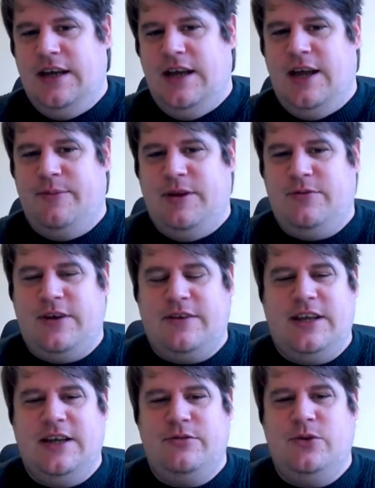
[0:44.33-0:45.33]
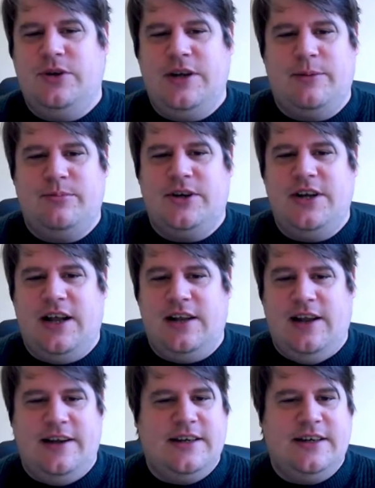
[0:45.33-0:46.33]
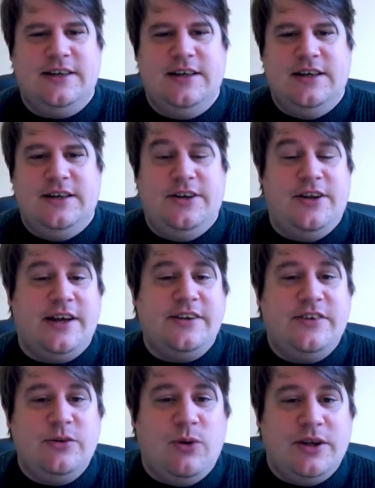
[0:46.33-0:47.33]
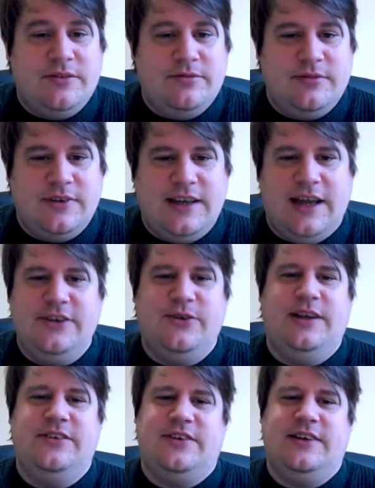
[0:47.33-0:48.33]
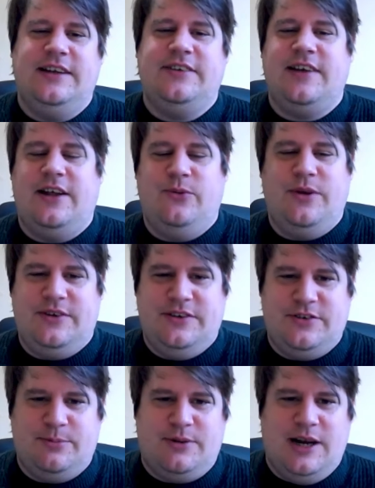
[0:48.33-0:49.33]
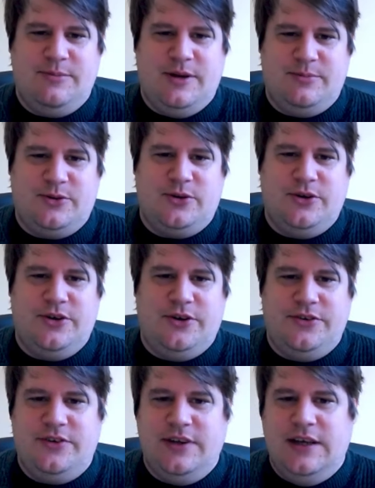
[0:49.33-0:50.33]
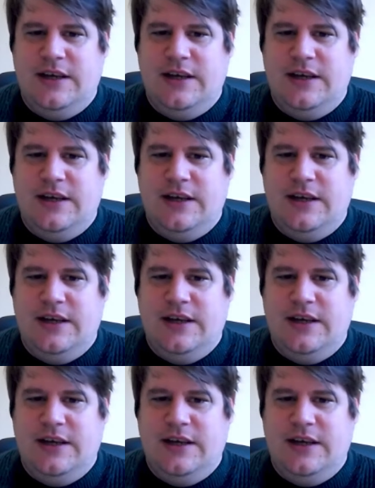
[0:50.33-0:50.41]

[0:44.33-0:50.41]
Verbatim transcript: If I give you a number that like 91, can you instantly tell whether it's a prime number or not?